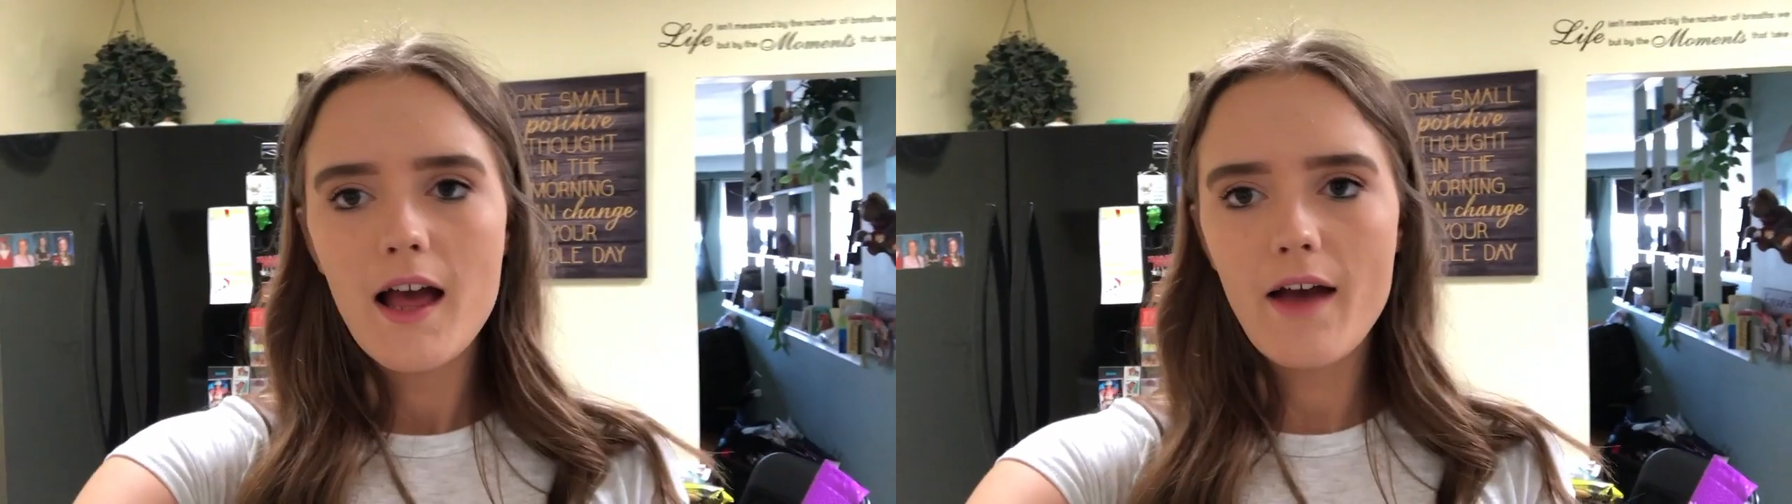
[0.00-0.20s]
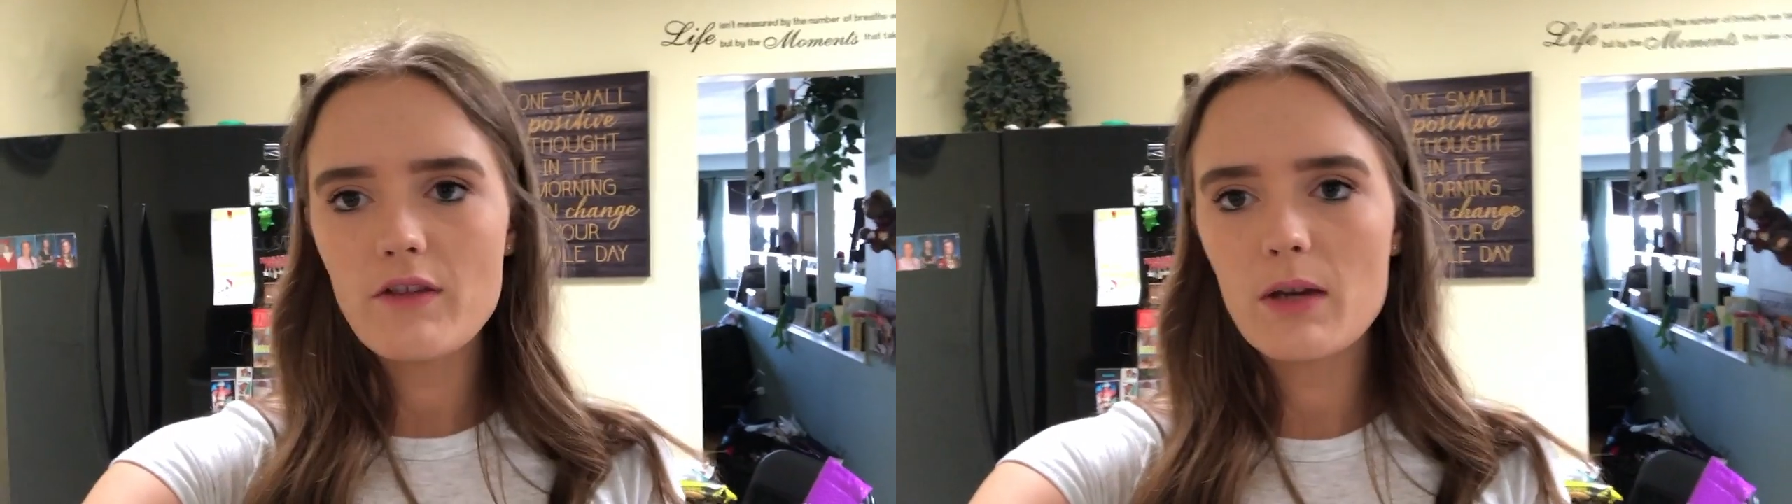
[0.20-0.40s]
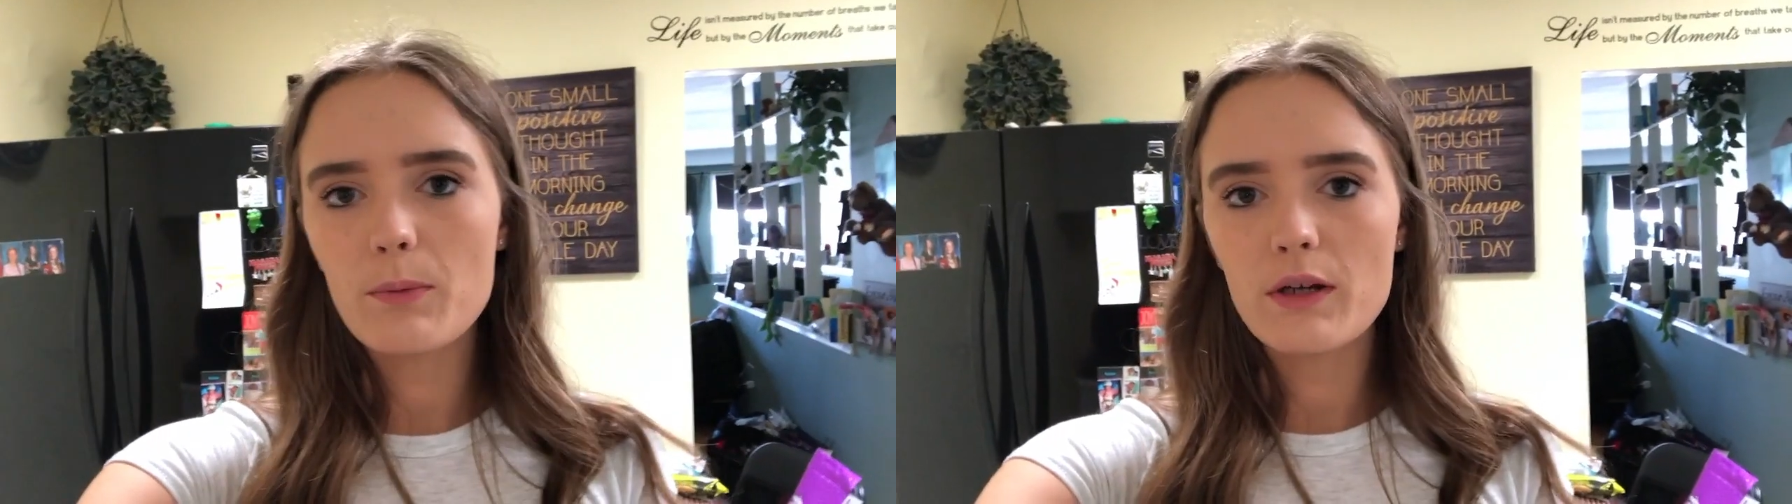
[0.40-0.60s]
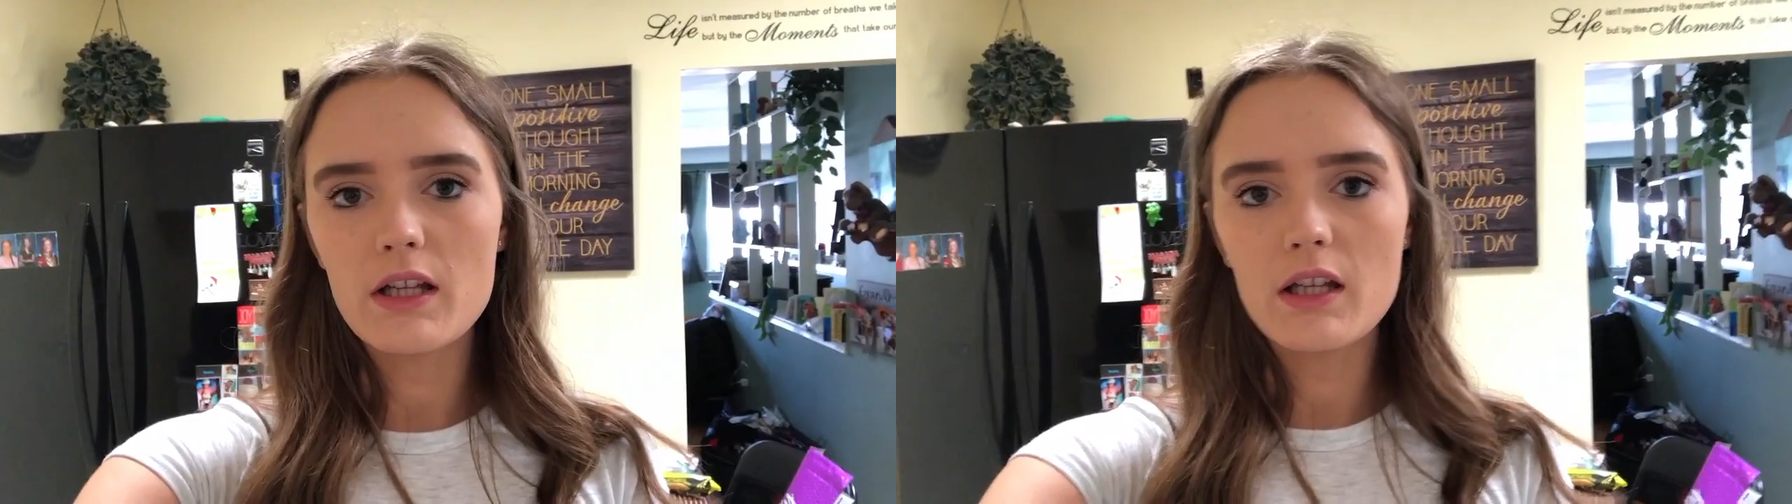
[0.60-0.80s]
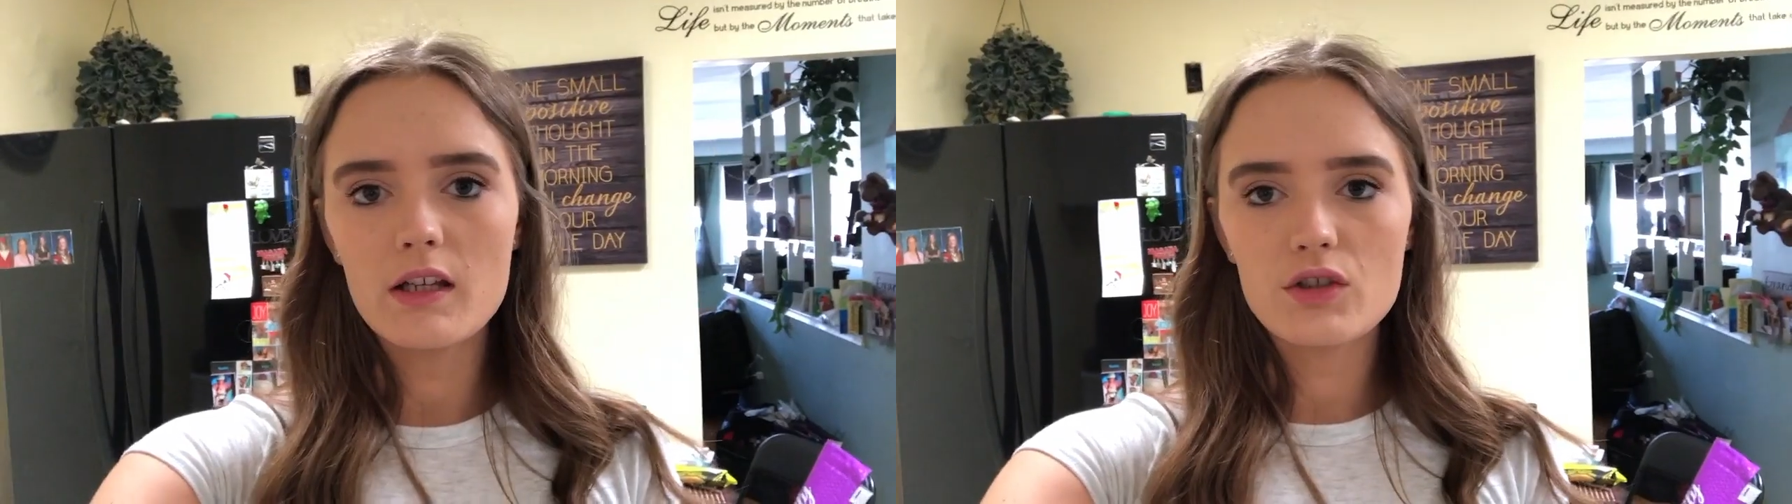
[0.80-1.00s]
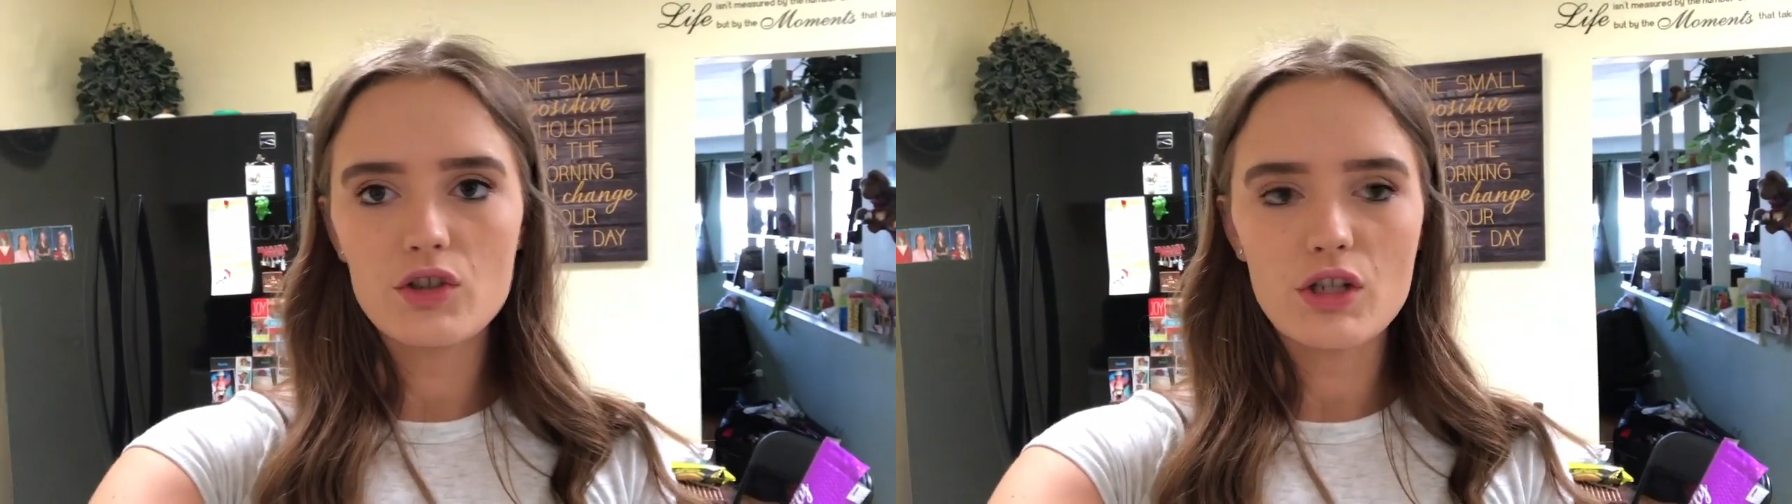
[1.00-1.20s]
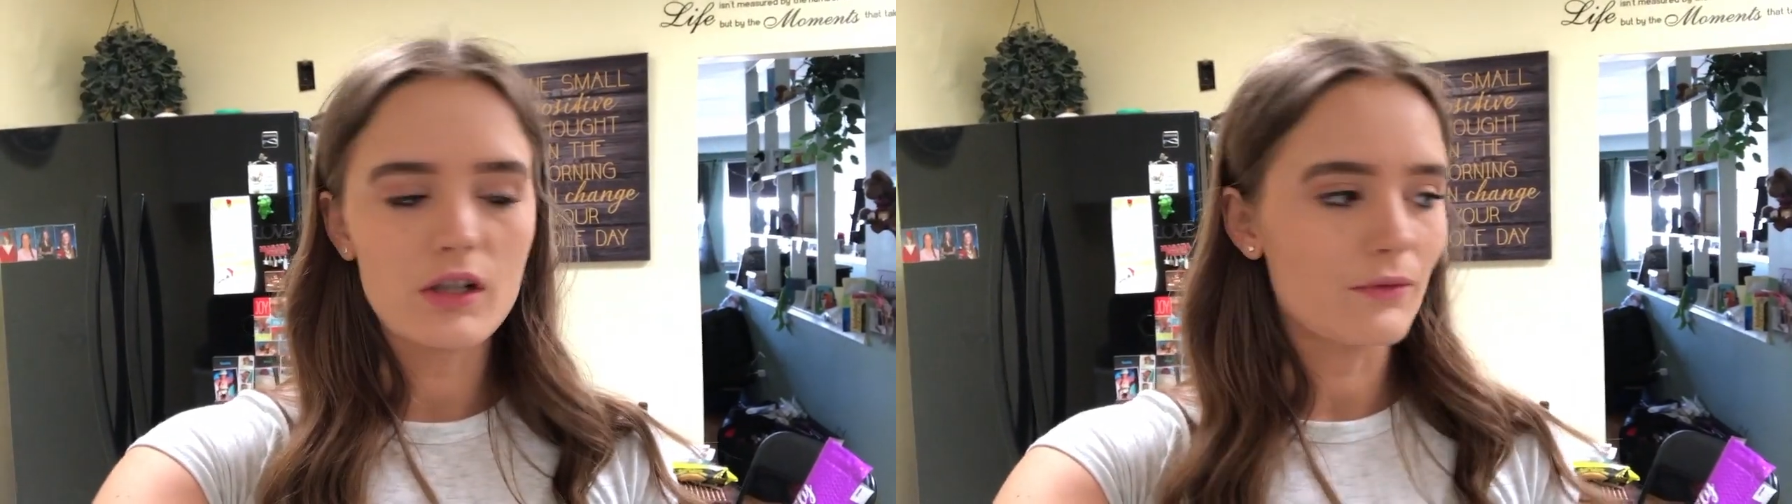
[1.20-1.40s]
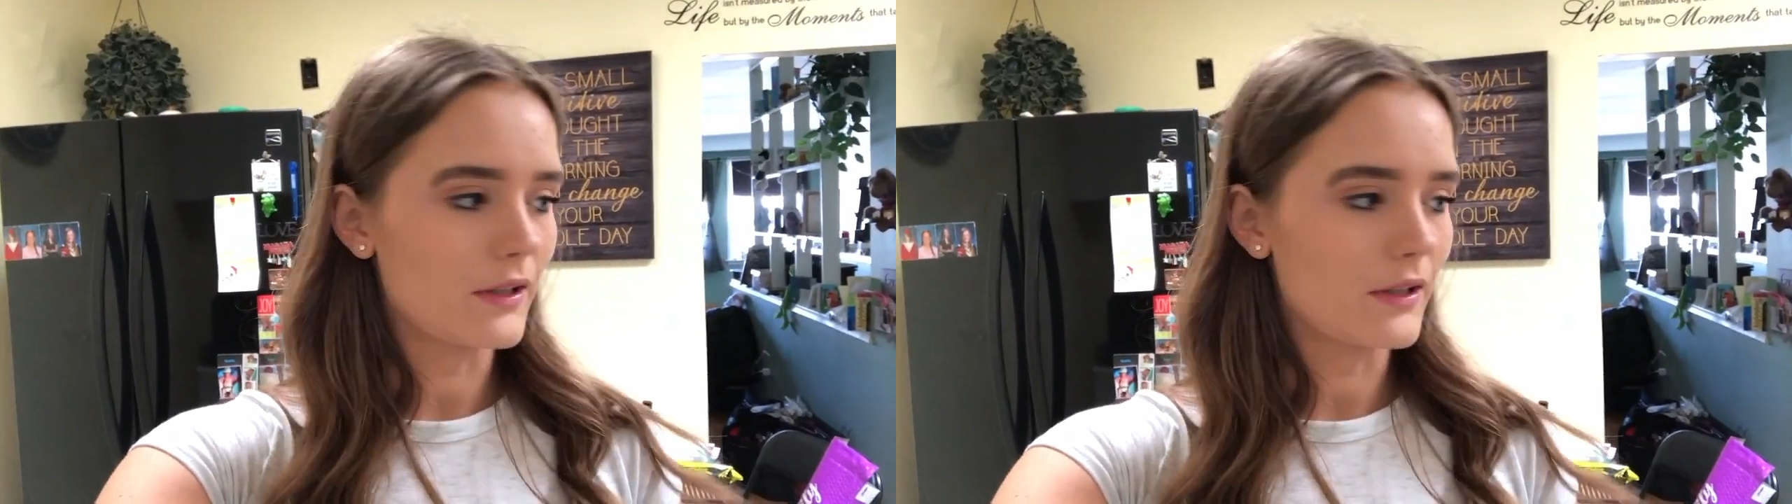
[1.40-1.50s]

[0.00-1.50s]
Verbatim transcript: having a pretty chill